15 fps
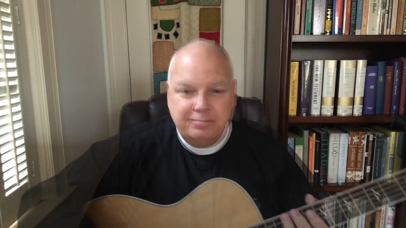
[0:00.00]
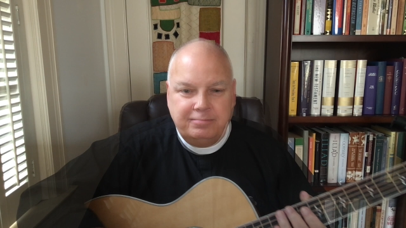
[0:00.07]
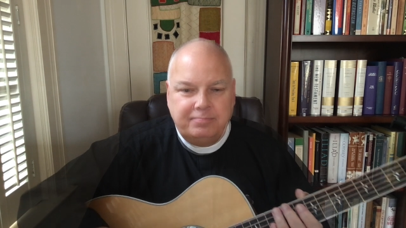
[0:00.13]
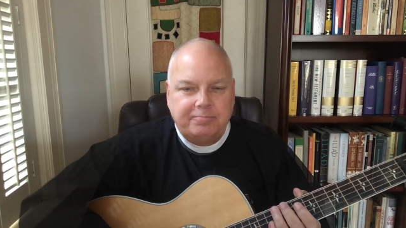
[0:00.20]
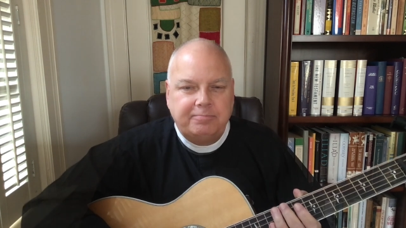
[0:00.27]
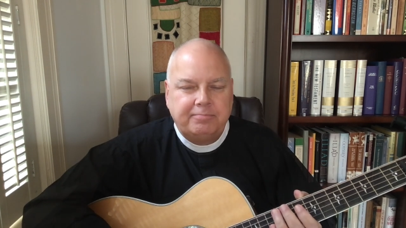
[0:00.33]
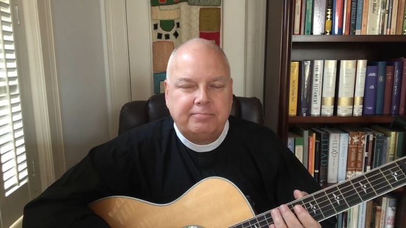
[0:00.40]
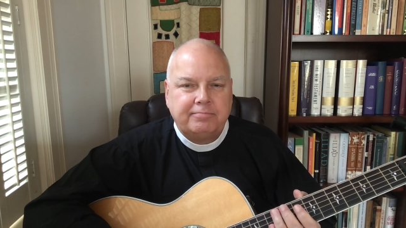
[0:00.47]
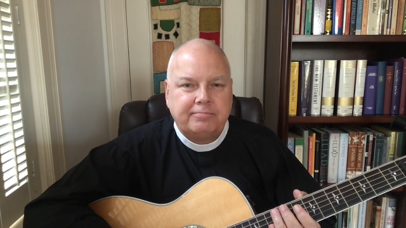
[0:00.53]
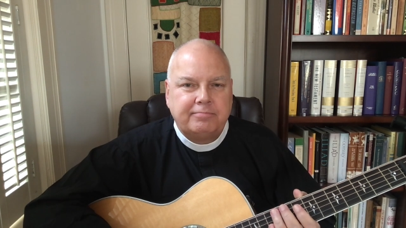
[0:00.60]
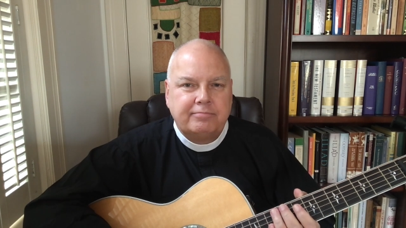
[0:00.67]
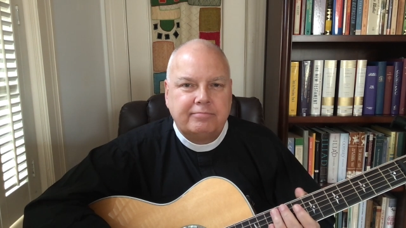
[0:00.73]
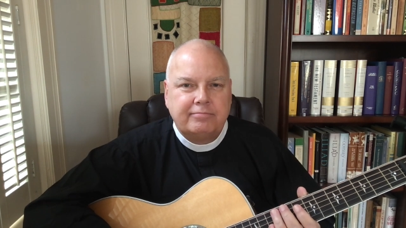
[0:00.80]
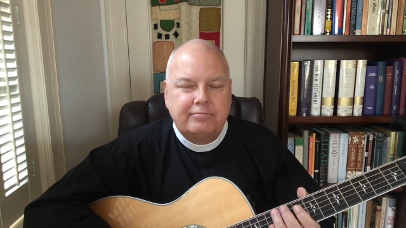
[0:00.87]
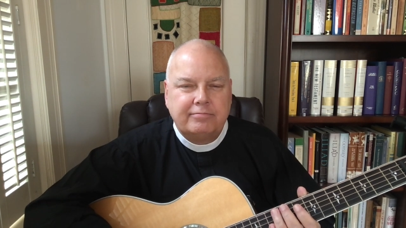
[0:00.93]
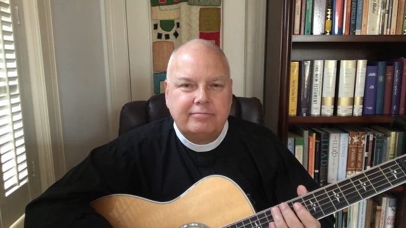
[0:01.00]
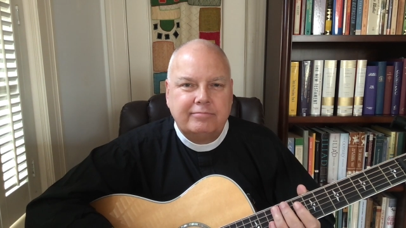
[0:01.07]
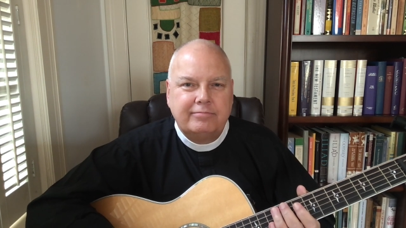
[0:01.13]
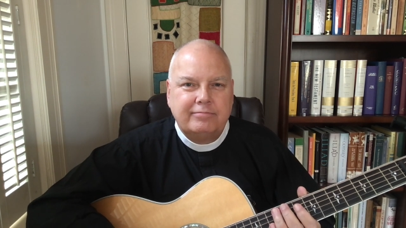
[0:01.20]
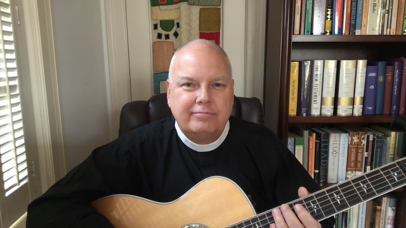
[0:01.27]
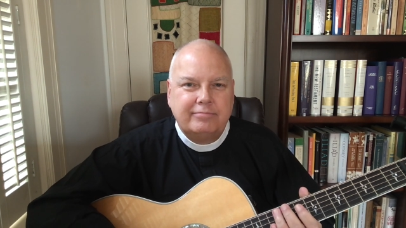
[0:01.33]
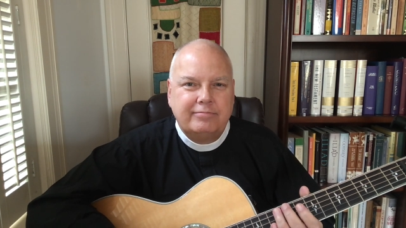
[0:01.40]

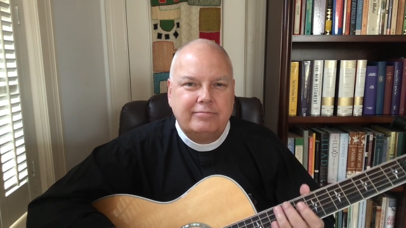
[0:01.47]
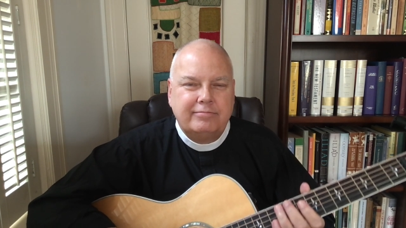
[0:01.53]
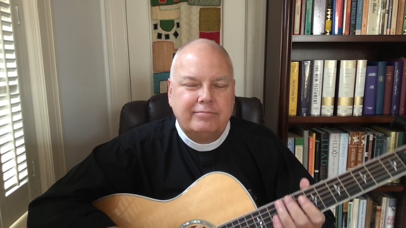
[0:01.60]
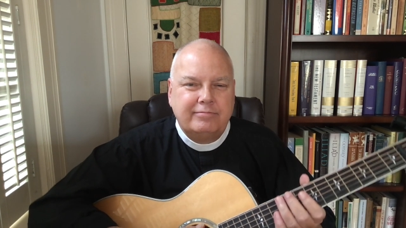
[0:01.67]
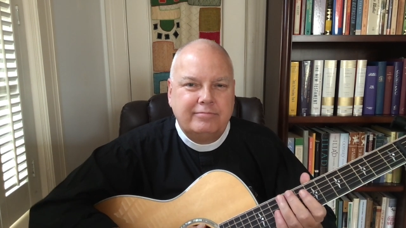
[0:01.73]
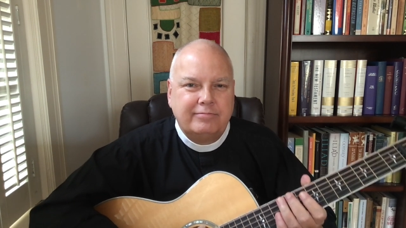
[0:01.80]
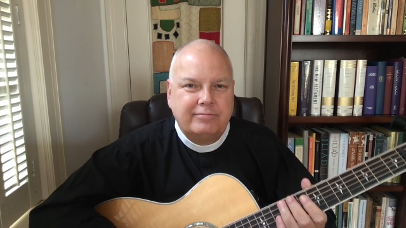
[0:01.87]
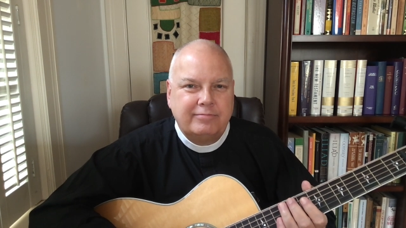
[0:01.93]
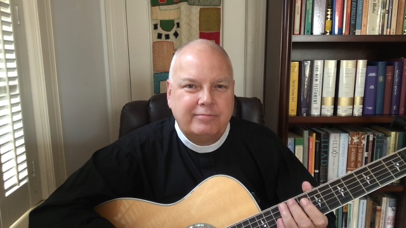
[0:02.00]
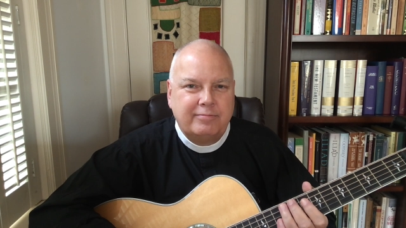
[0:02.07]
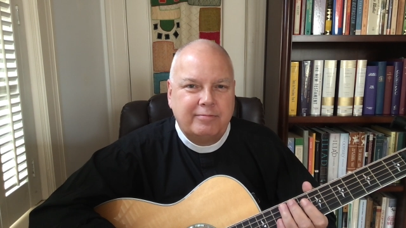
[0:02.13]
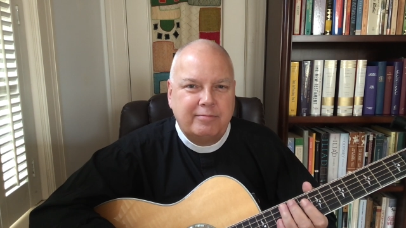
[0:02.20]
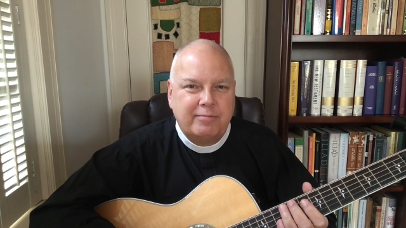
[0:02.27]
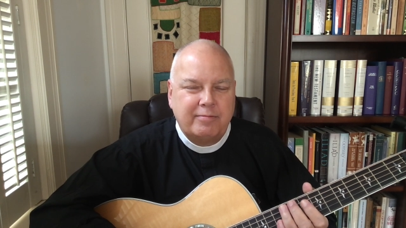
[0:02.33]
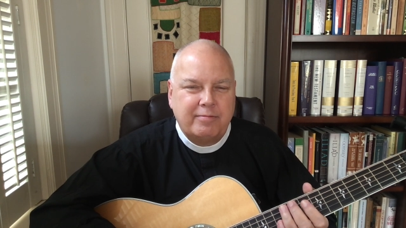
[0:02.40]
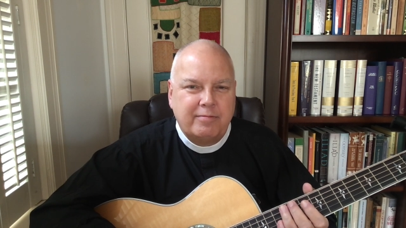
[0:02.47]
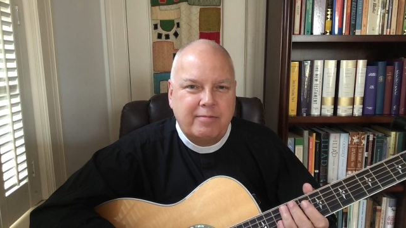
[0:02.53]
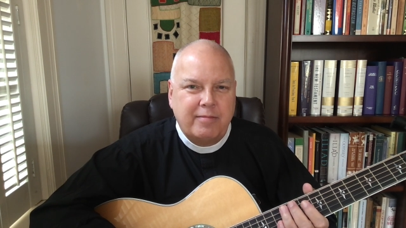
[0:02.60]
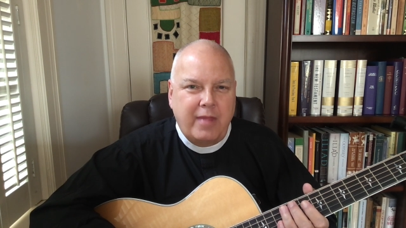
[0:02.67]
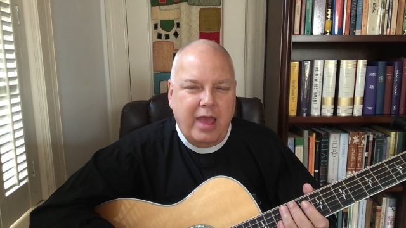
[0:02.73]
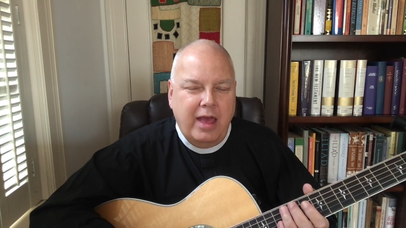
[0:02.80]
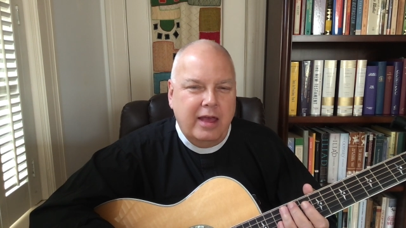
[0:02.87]

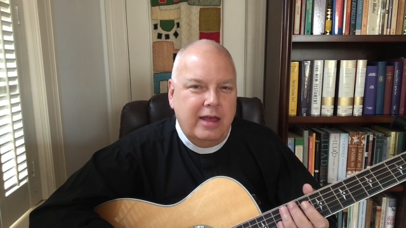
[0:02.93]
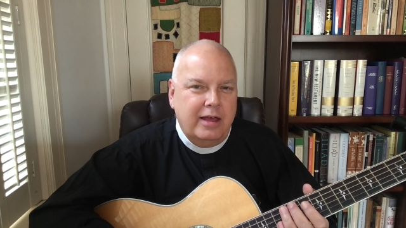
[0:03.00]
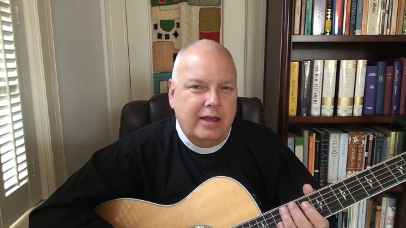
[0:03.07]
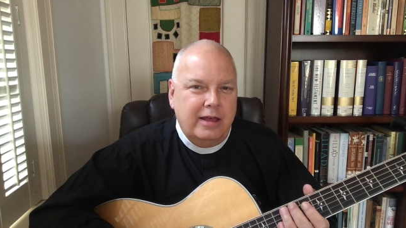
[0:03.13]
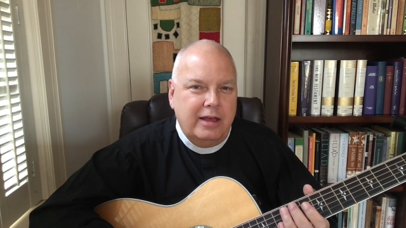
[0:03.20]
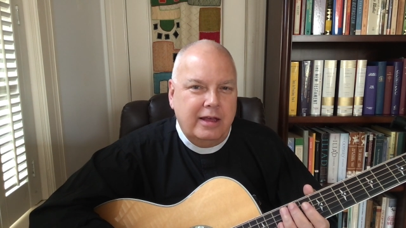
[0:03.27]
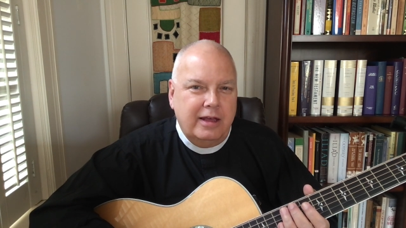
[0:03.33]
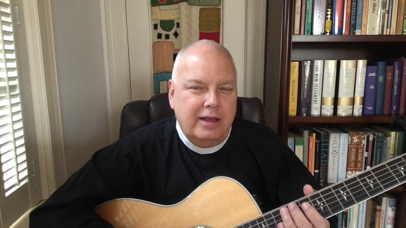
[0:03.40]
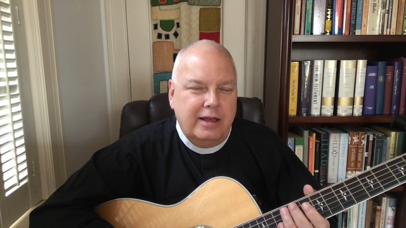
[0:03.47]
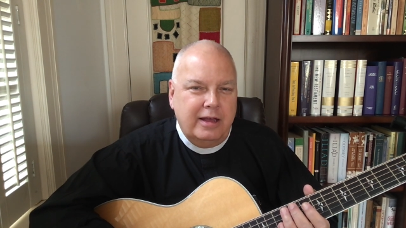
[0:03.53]
Nothing is said.